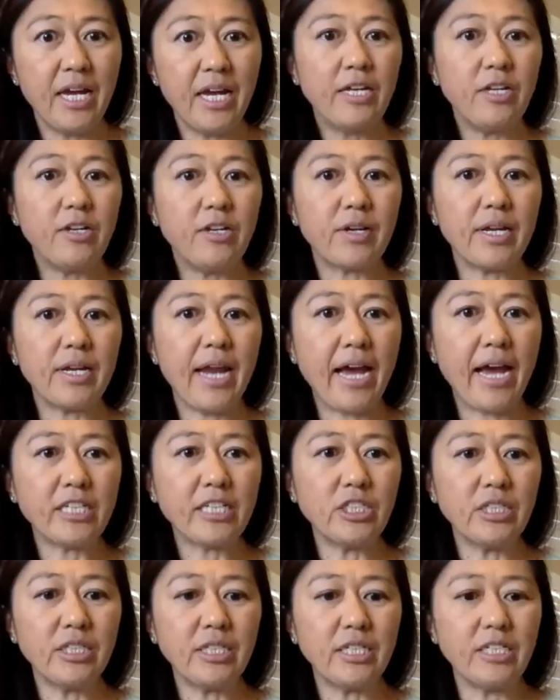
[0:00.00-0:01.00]
you can
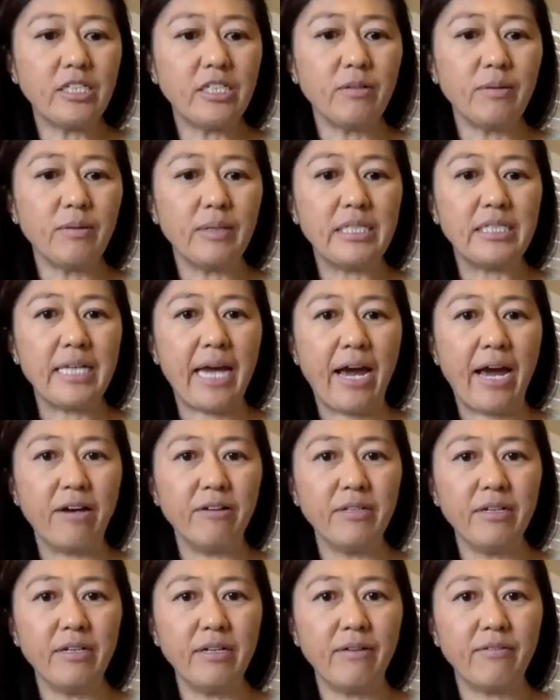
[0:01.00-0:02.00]
actually do a
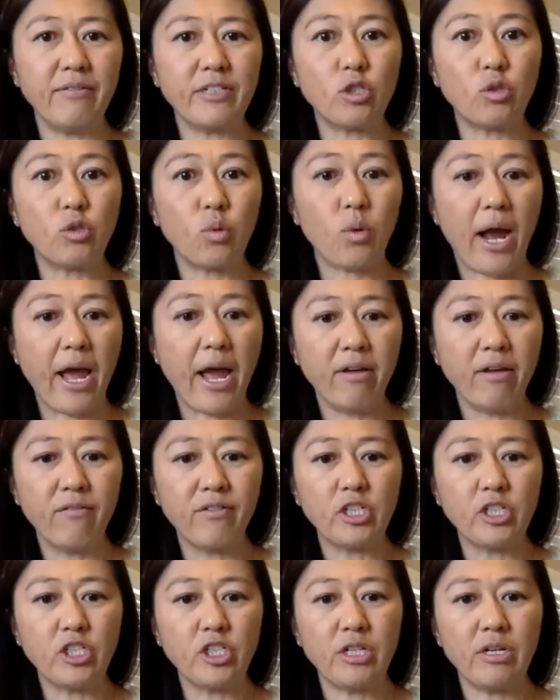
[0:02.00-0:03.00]
download of a trial
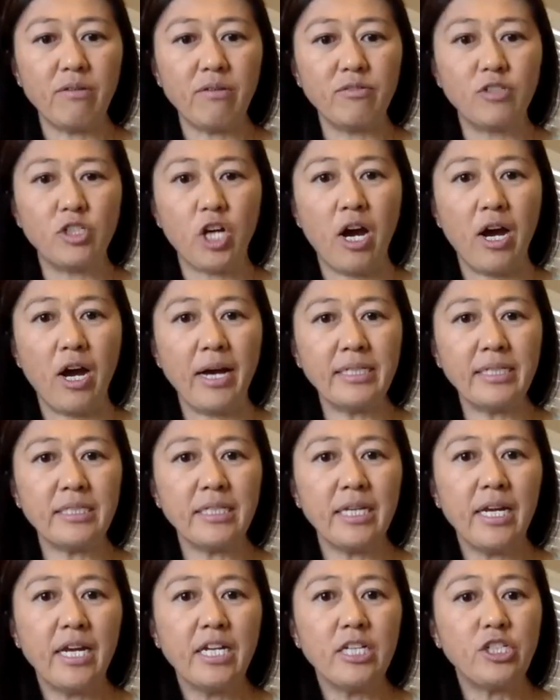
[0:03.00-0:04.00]
version of JAWS
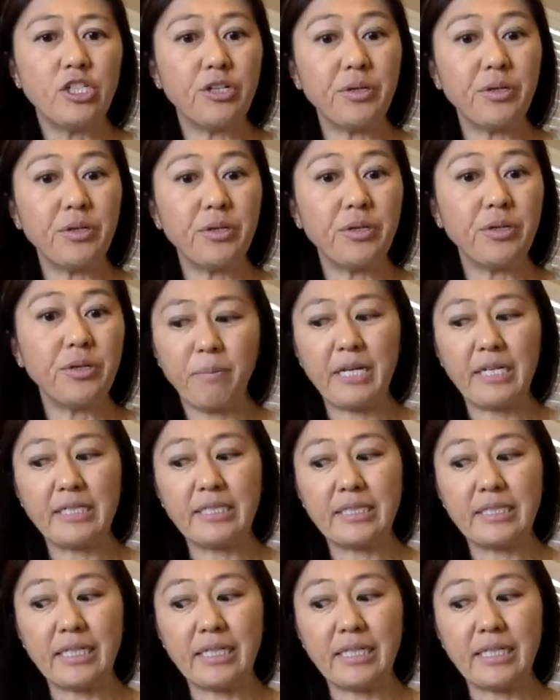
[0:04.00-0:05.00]
to your
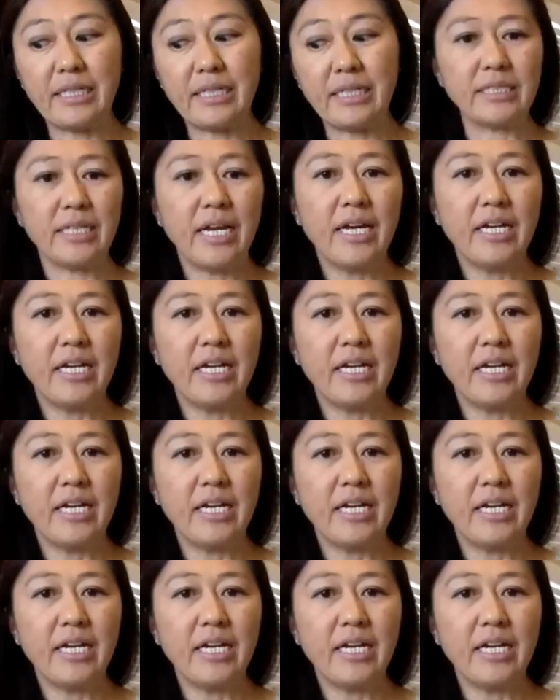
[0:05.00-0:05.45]
PCs.